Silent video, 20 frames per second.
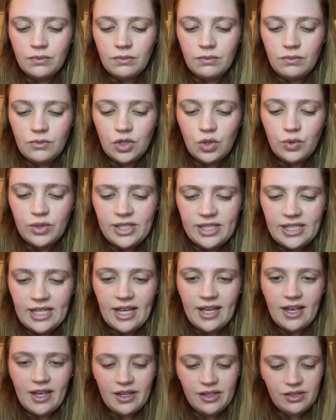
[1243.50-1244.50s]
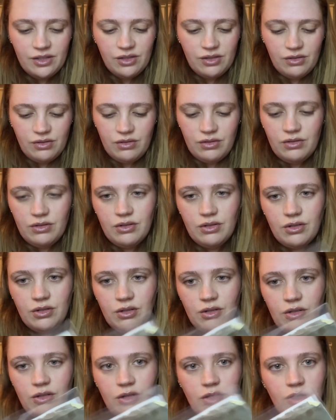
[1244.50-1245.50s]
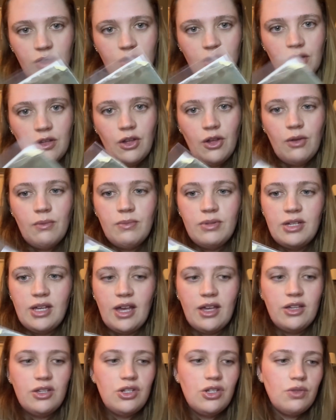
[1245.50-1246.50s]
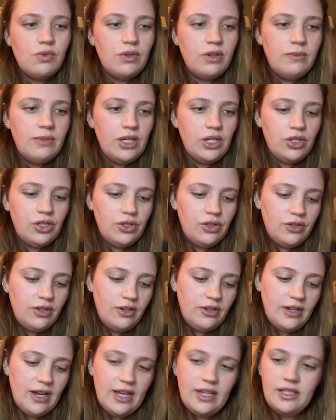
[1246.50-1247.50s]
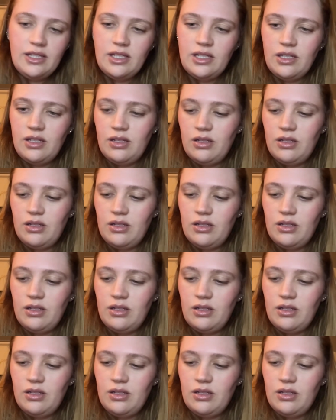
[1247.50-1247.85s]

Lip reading: So we'll see, I guess. But yeah, you just want to make sure they're nice